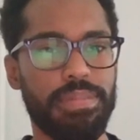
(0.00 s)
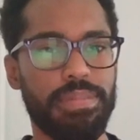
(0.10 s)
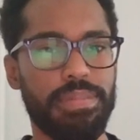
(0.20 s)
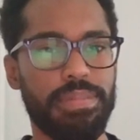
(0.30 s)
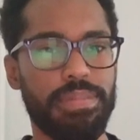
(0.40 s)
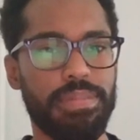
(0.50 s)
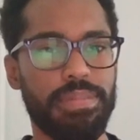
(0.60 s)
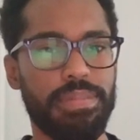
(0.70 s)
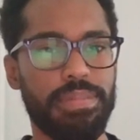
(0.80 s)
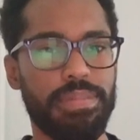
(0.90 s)

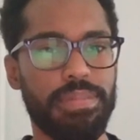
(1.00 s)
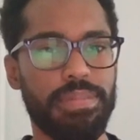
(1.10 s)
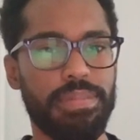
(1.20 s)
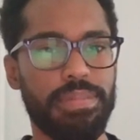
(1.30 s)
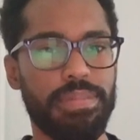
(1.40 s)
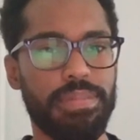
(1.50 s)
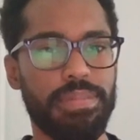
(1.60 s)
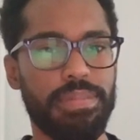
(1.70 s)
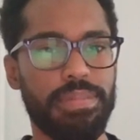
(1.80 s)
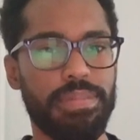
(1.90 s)

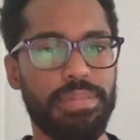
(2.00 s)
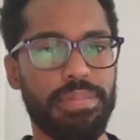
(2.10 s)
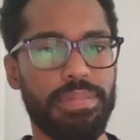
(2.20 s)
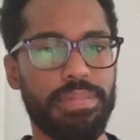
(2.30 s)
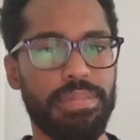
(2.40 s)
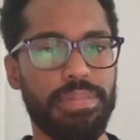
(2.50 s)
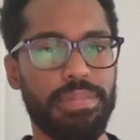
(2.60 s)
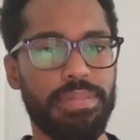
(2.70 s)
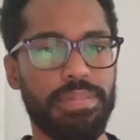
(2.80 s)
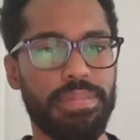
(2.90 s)

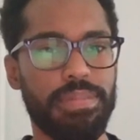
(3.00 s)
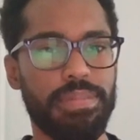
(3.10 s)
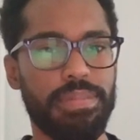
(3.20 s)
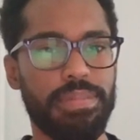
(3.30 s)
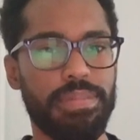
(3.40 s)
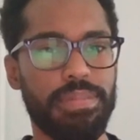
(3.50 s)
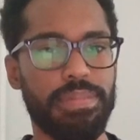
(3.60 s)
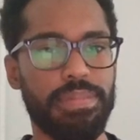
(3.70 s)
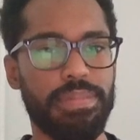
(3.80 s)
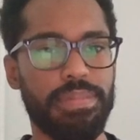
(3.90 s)

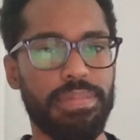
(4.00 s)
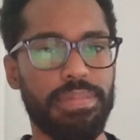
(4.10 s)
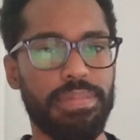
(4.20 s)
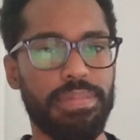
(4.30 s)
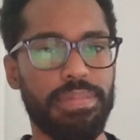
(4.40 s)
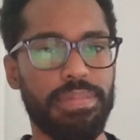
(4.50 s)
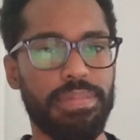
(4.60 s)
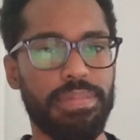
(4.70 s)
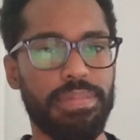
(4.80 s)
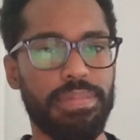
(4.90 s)

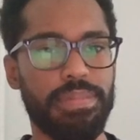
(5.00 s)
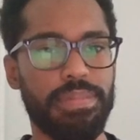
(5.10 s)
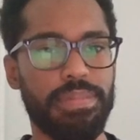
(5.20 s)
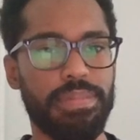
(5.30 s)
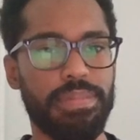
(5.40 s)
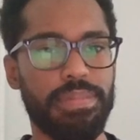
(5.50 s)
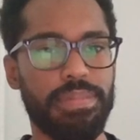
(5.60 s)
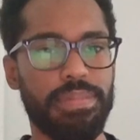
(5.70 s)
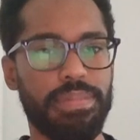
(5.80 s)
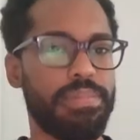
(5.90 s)

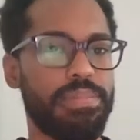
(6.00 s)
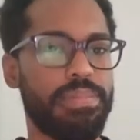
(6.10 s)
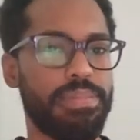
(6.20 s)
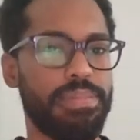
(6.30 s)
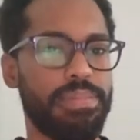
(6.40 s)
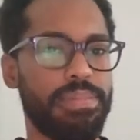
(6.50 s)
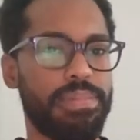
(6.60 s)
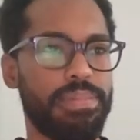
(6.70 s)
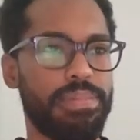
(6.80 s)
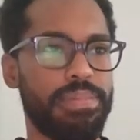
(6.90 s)

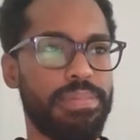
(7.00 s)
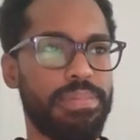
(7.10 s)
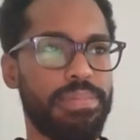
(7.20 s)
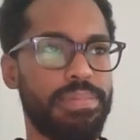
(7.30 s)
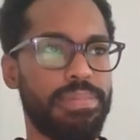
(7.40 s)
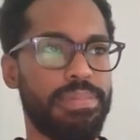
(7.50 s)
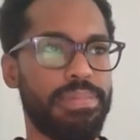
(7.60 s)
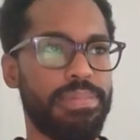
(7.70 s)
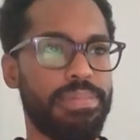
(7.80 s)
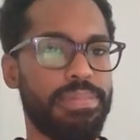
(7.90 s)
(not speaking)